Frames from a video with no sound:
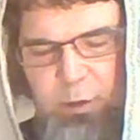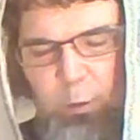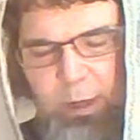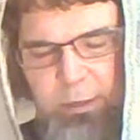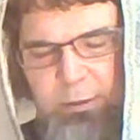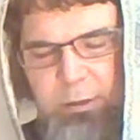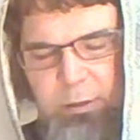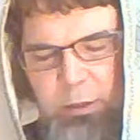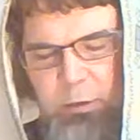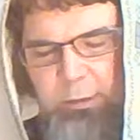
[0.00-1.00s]
We're
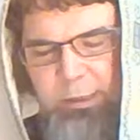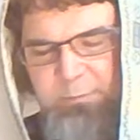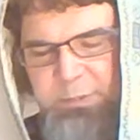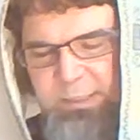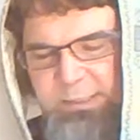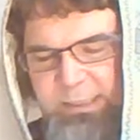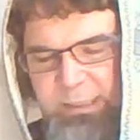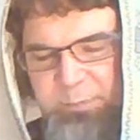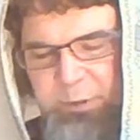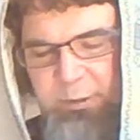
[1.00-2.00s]
going up to the
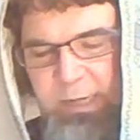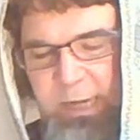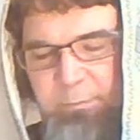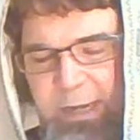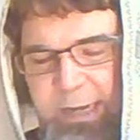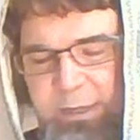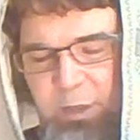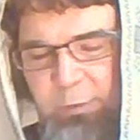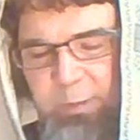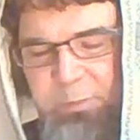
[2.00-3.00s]
temple. A man
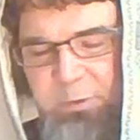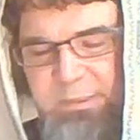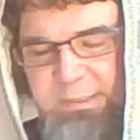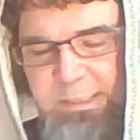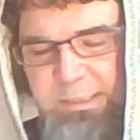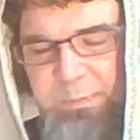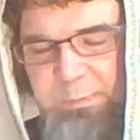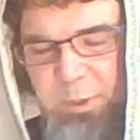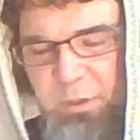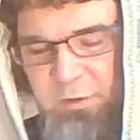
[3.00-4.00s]
crippled since
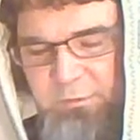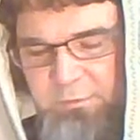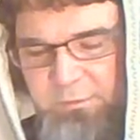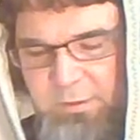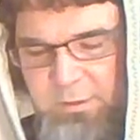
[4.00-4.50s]
birth,